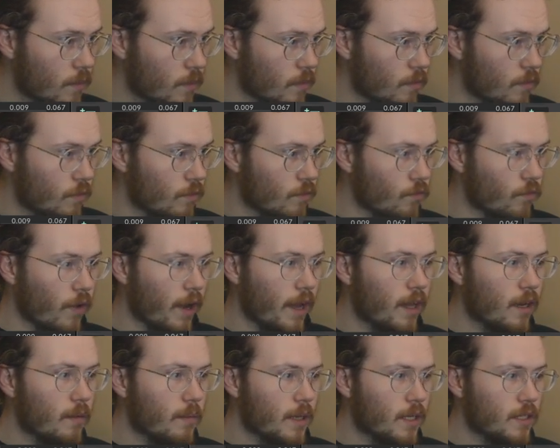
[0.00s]

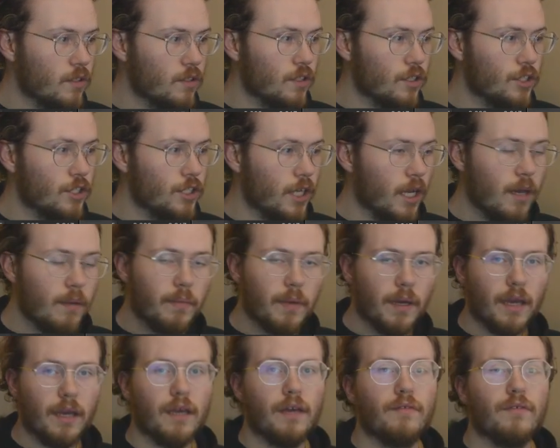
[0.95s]
randomize the shape
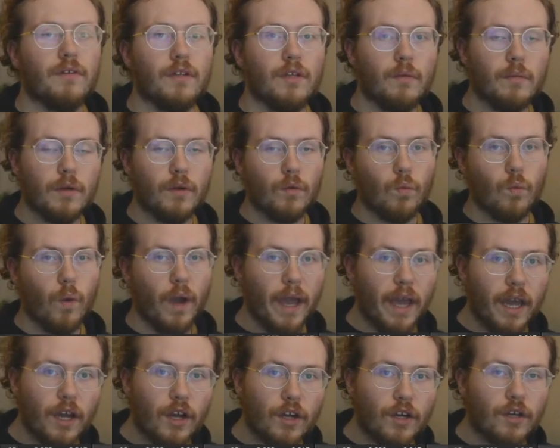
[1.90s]
and give it a little bit of
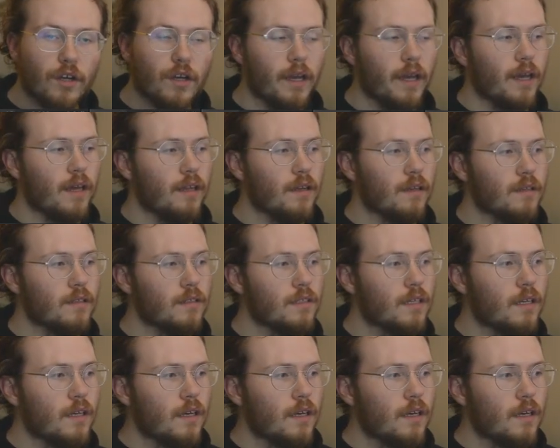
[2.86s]
wear and